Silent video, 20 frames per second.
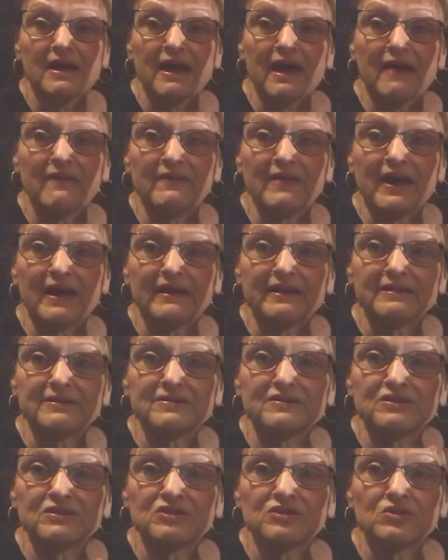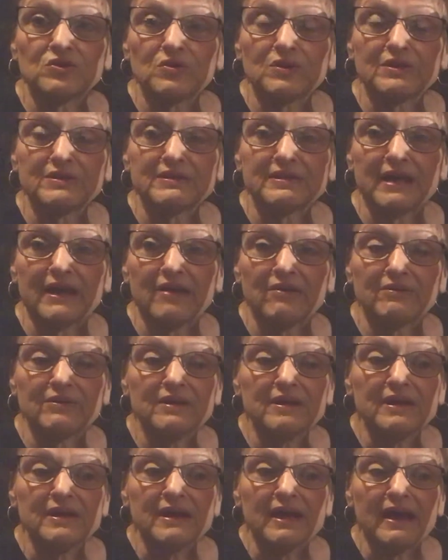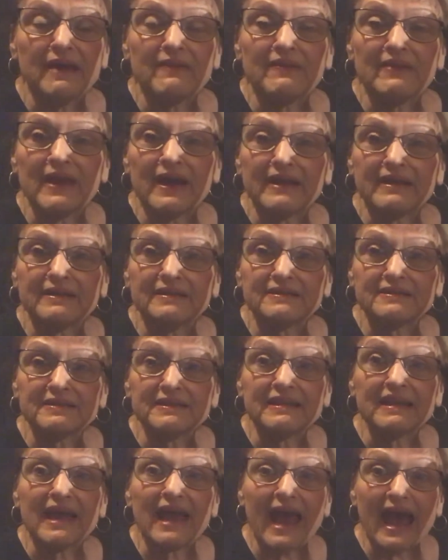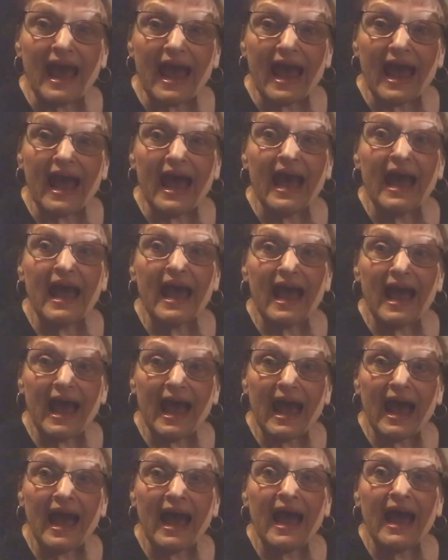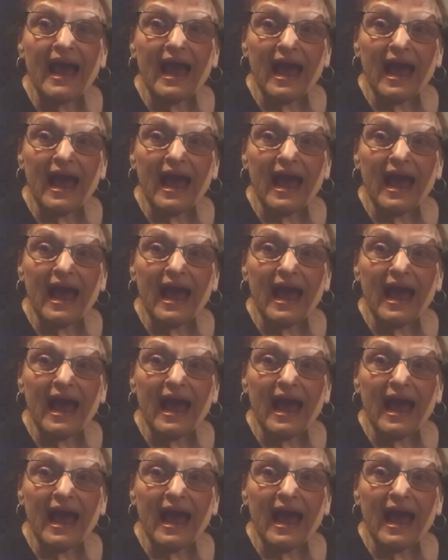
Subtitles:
and that is the short sound, and that is the ah, ah,